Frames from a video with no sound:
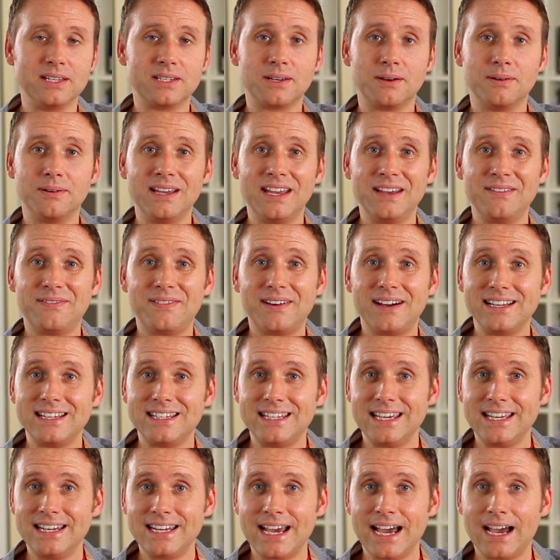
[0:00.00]
So if I
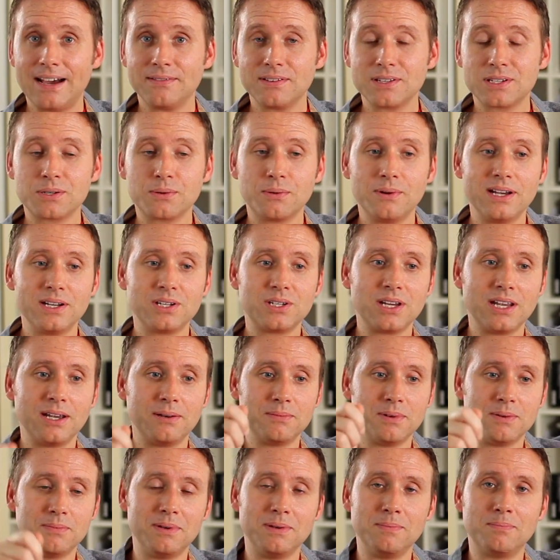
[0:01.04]
did have a Switch, it
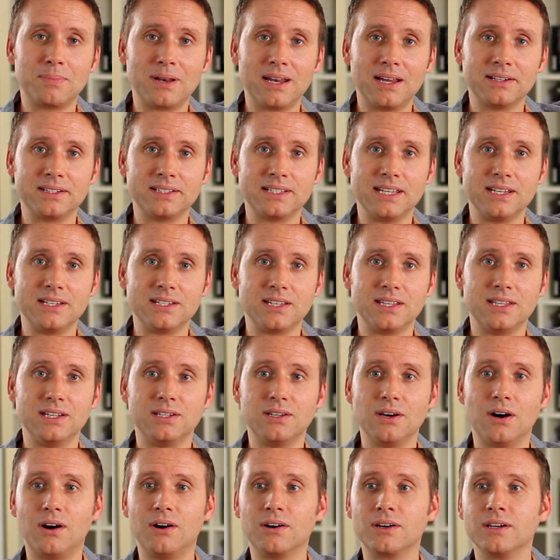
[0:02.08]
would be plugged into the
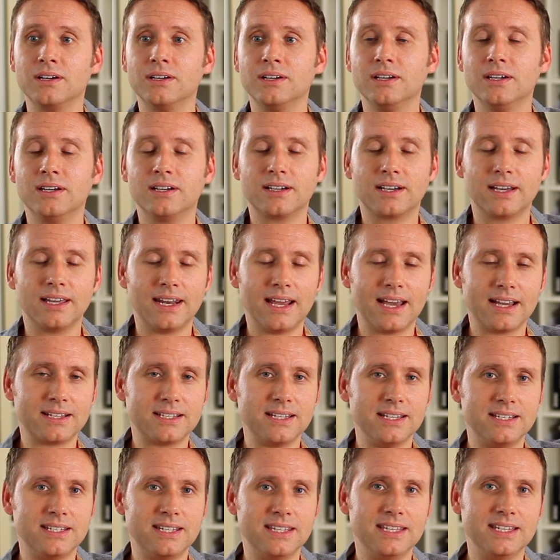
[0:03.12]
dock,
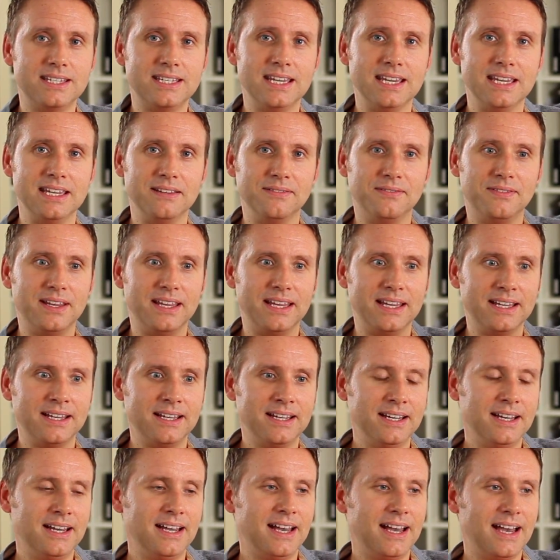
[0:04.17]
connected to the TV.
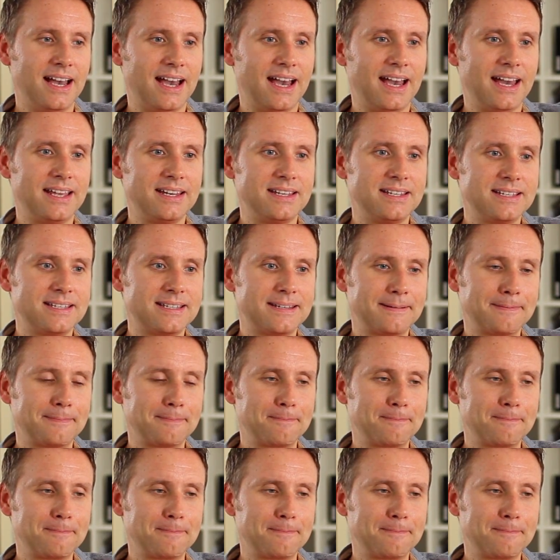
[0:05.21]
And